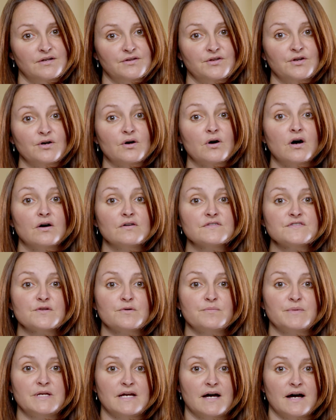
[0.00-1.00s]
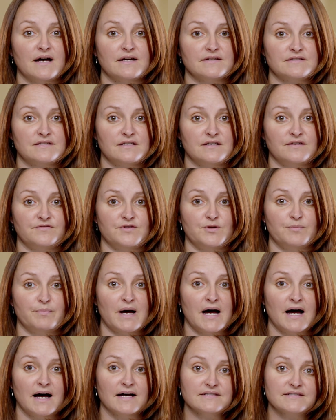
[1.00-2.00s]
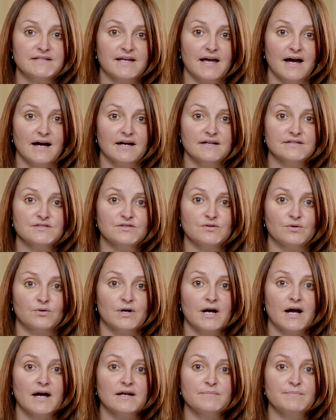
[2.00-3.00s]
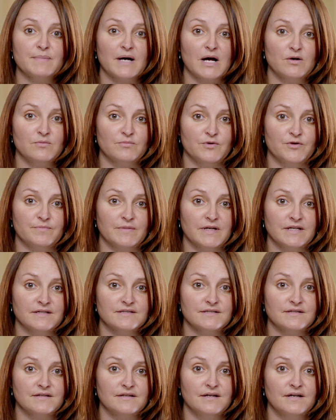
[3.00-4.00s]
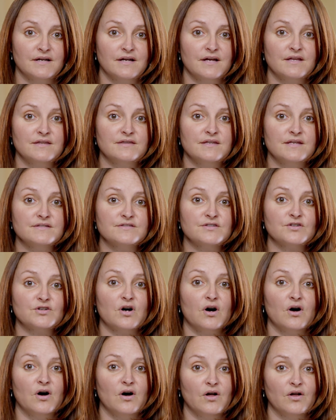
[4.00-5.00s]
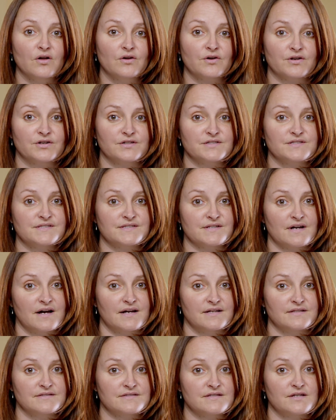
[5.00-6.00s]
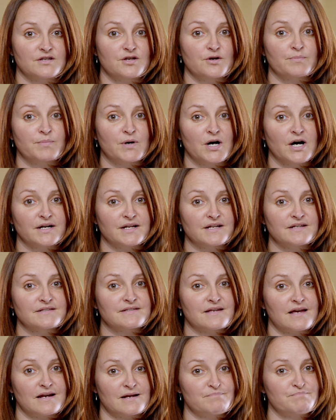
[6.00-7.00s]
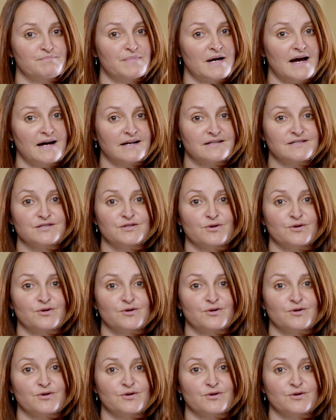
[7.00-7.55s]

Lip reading: You'll also be asked if you passed gas or had a bowel movement. These are all good signs that your body is getting back to